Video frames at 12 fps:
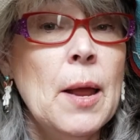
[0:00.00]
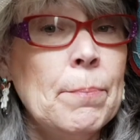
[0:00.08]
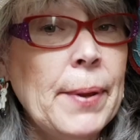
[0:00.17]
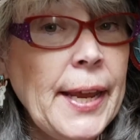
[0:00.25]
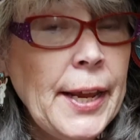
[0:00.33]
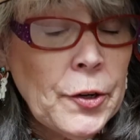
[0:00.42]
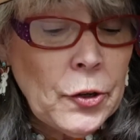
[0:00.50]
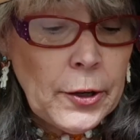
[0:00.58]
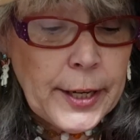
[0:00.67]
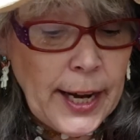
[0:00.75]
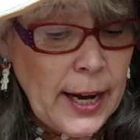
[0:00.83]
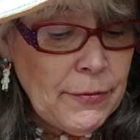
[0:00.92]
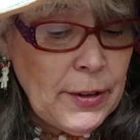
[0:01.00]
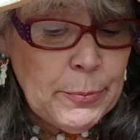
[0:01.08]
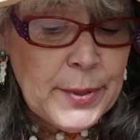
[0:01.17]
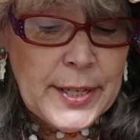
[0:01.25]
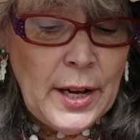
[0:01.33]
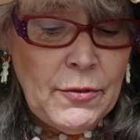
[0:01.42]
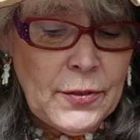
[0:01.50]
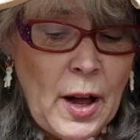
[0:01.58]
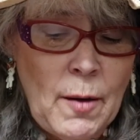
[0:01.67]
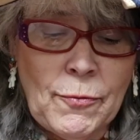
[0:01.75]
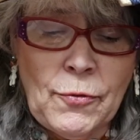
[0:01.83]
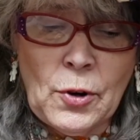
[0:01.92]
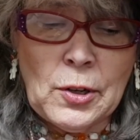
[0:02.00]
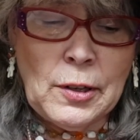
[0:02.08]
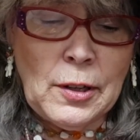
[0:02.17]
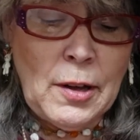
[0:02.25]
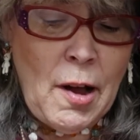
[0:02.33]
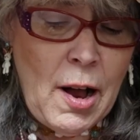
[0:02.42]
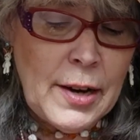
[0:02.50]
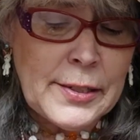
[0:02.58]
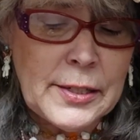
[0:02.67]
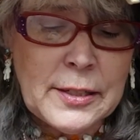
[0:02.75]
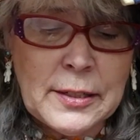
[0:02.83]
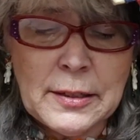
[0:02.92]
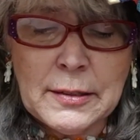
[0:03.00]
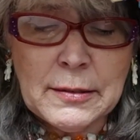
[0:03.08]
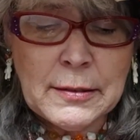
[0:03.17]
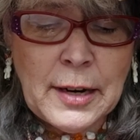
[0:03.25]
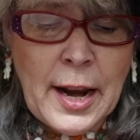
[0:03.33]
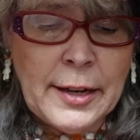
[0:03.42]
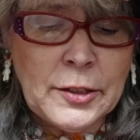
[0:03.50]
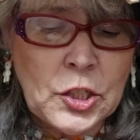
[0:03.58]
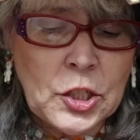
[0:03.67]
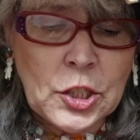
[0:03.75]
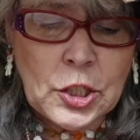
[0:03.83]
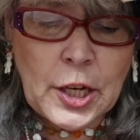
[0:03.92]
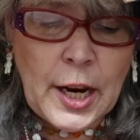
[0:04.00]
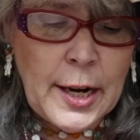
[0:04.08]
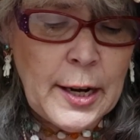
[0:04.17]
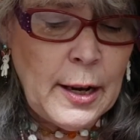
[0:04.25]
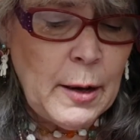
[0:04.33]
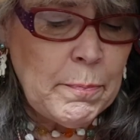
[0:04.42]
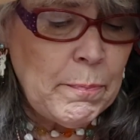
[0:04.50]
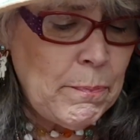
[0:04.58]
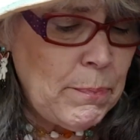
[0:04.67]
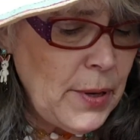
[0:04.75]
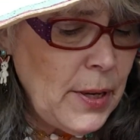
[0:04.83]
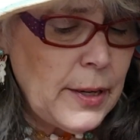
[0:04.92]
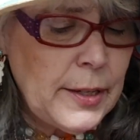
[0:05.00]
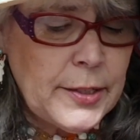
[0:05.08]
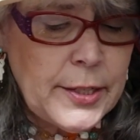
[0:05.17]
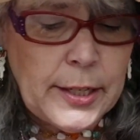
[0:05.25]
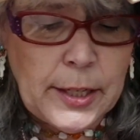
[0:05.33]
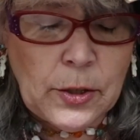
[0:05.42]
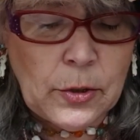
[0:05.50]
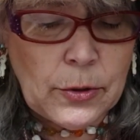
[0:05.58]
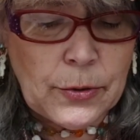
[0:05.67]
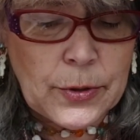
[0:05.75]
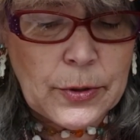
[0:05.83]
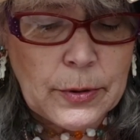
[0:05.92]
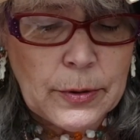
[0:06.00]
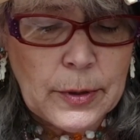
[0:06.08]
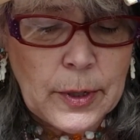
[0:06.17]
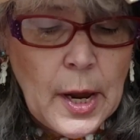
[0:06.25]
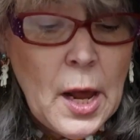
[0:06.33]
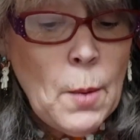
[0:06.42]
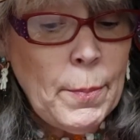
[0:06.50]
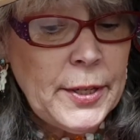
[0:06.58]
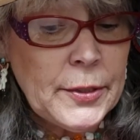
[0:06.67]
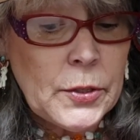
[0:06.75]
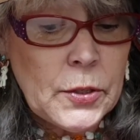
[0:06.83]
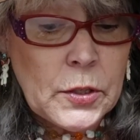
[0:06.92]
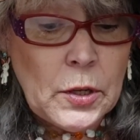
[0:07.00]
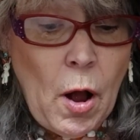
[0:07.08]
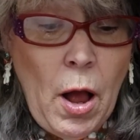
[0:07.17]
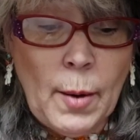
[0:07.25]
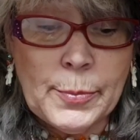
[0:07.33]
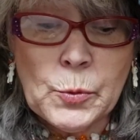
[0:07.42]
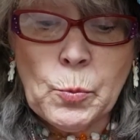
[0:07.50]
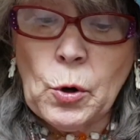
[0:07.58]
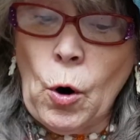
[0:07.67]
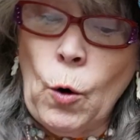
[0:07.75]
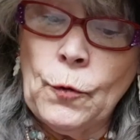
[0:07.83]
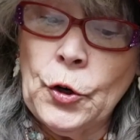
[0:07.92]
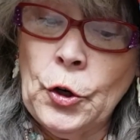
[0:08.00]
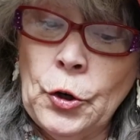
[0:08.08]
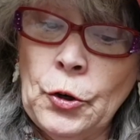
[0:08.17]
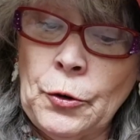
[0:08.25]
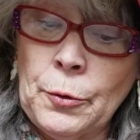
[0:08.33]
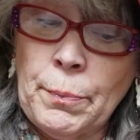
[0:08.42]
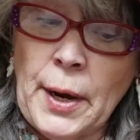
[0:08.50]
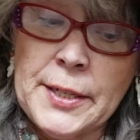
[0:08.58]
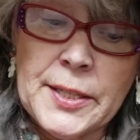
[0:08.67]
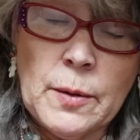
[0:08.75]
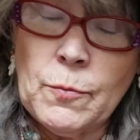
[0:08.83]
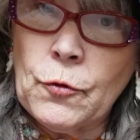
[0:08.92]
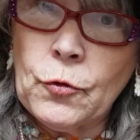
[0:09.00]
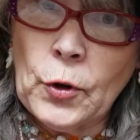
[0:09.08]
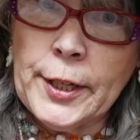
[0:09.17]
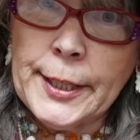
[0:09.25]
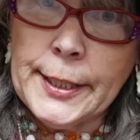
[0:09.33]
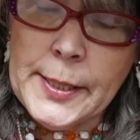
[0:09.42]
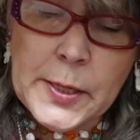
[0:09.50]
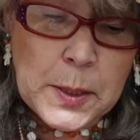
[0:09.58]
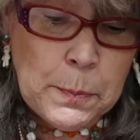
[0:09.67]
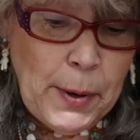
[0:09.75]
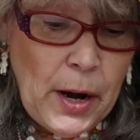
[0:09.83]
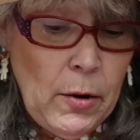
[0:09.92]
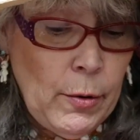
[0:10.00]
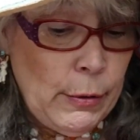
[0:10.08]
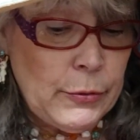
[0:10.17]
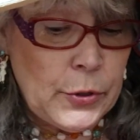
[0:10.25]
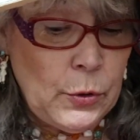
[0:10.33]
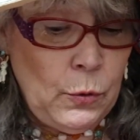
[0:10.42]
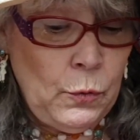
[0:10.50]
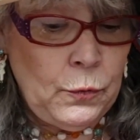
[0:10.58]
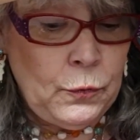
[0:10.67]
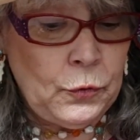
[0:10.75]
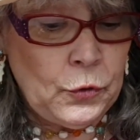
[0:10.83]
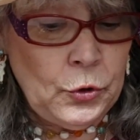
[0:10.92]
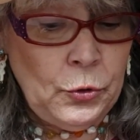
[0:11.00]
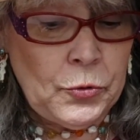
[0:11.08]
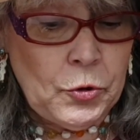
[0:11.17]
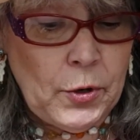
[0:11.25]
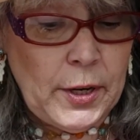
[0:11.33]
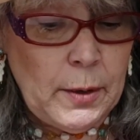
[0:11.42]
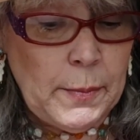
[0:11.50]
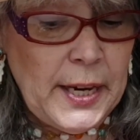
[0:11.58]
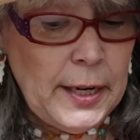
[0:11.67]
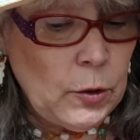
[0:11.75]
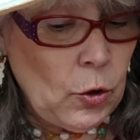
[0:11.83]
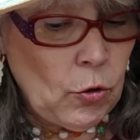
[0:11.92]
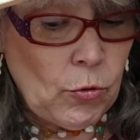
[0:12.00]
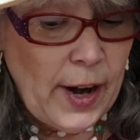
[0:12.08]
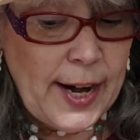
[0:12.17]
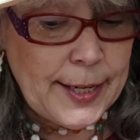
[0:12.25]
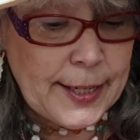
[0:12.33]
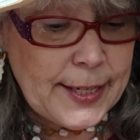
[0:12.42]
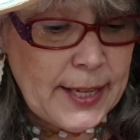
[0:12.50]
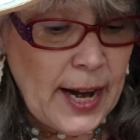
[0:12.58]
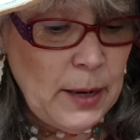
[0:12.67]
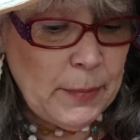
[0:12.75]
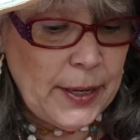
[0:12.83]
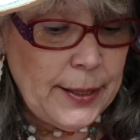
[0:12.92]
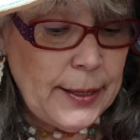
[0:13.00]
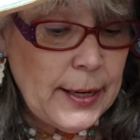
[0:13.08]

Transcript: Peter gave himself up for lost and shed big tears, but his sobs were overheard by some friendly sparrows who flew to him in great excitement